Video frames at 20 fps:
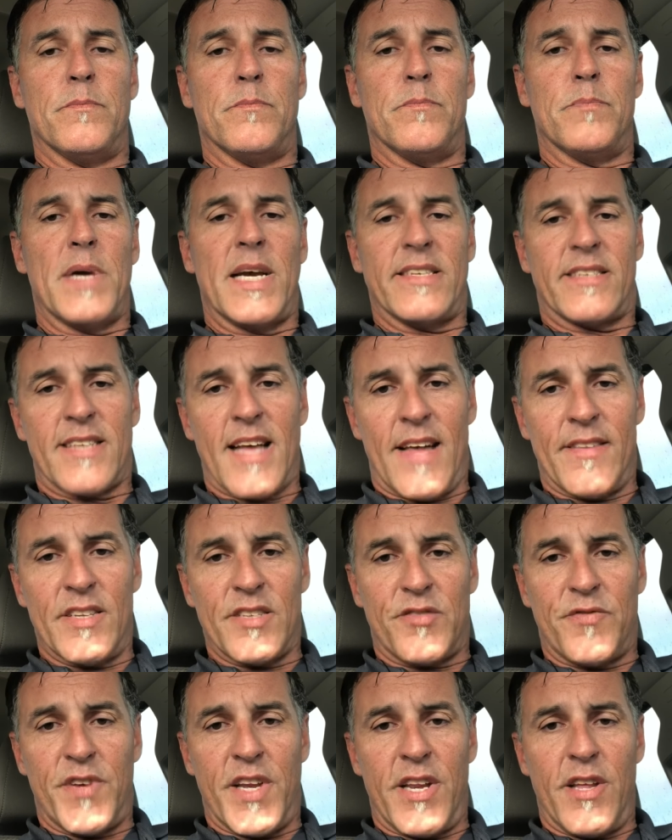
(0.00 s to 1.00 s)
based on
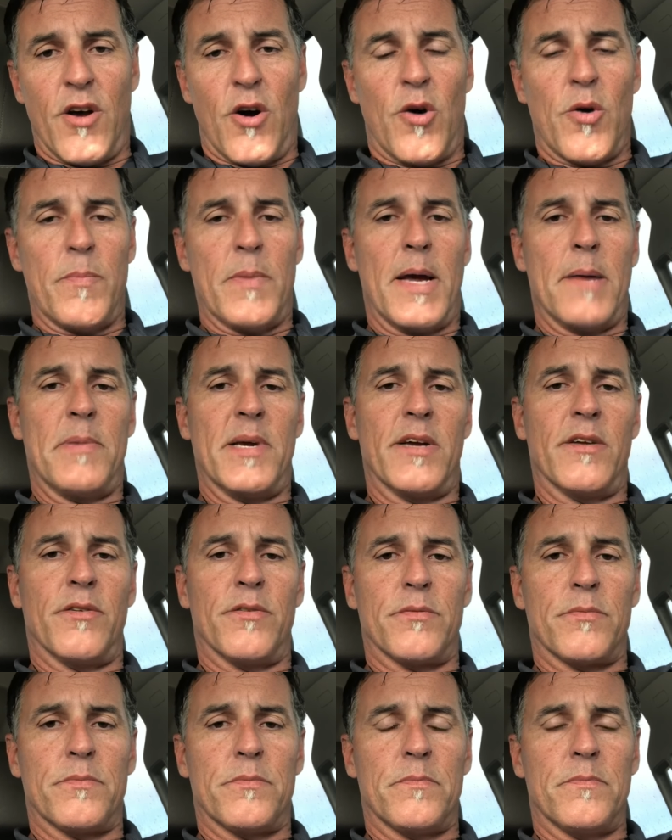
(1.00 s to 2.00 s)
this video, maybe
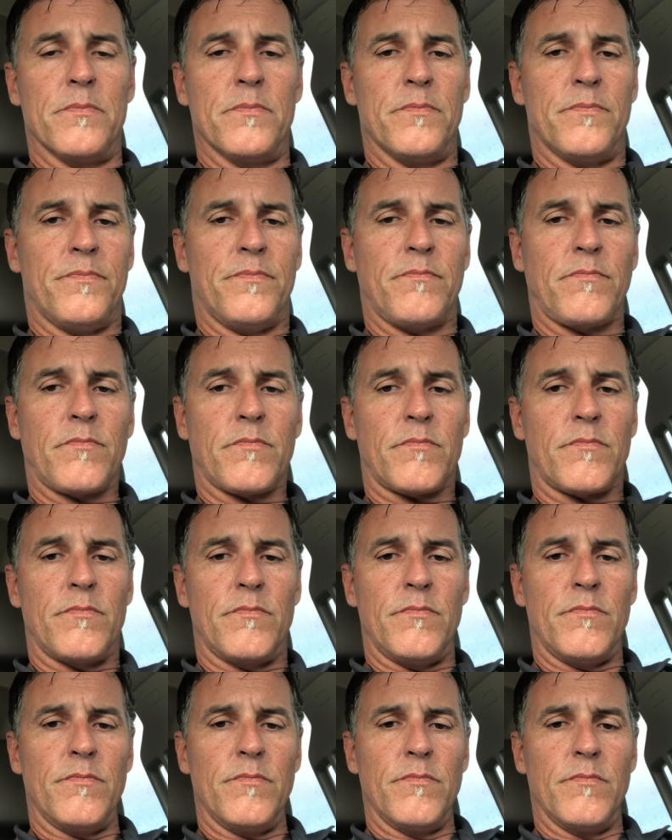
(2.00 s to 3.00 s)
it'll
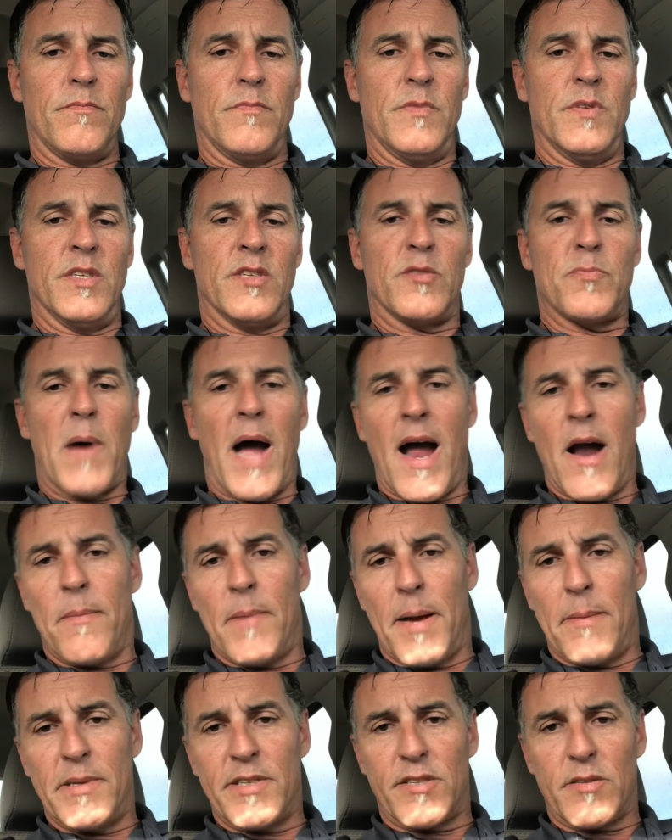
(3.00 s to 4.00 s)
inspire
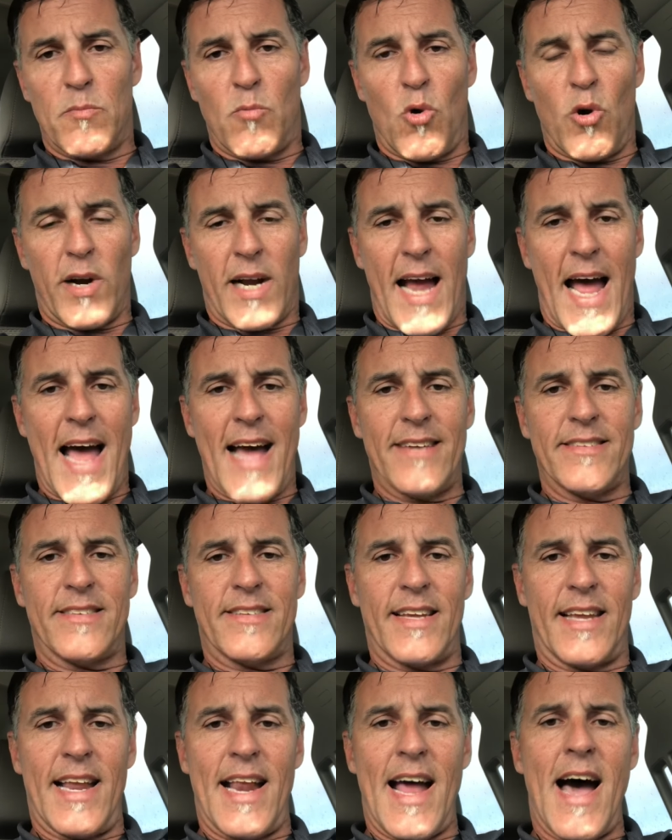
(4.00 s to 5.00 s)
maybe some more guys
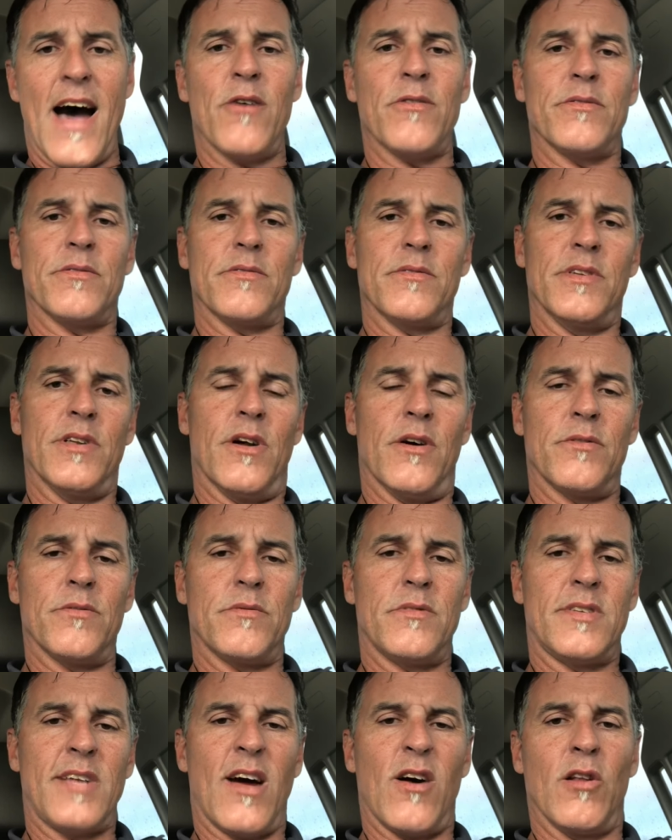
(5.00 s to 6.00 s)
to get out,
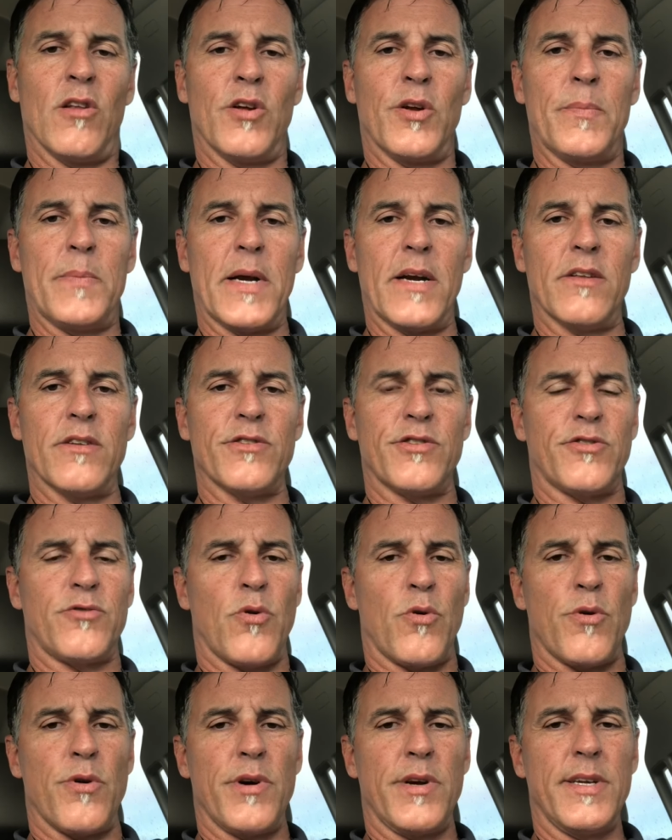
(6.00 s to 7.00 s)
tell a little bit of their
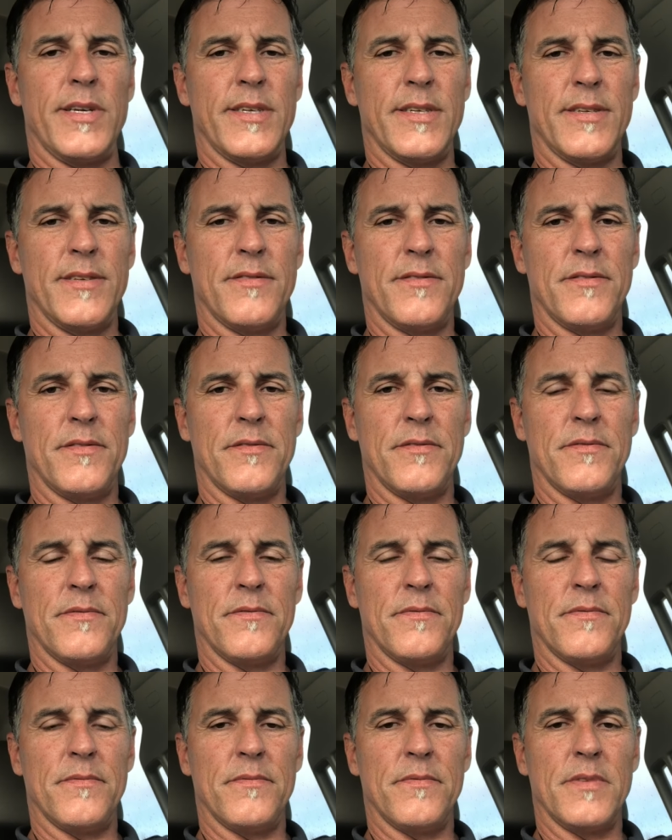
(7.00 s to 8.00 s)
story,
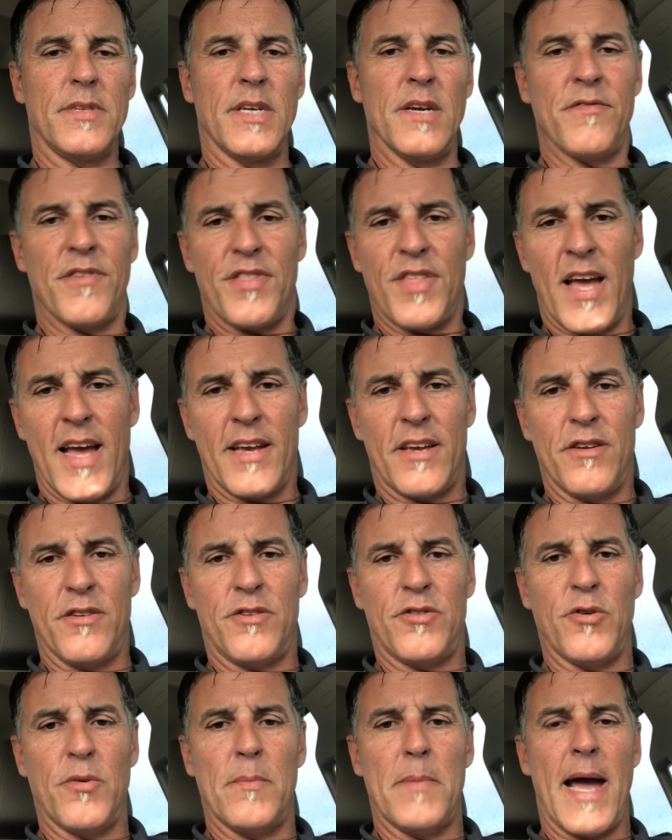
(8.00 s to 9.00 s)
give a thank you
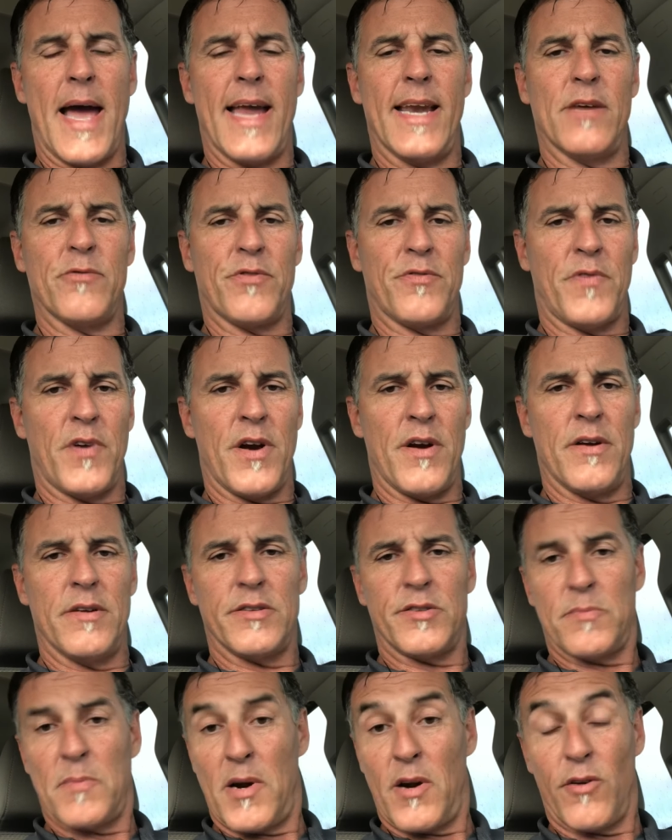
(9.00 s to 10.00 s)
to a man that was very
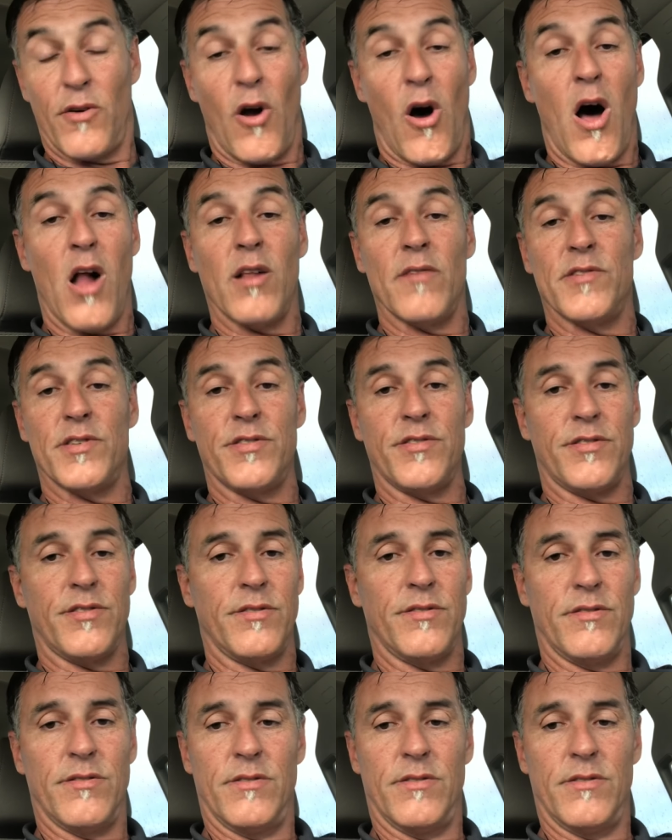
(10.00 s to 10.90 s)
instrumental to all of us.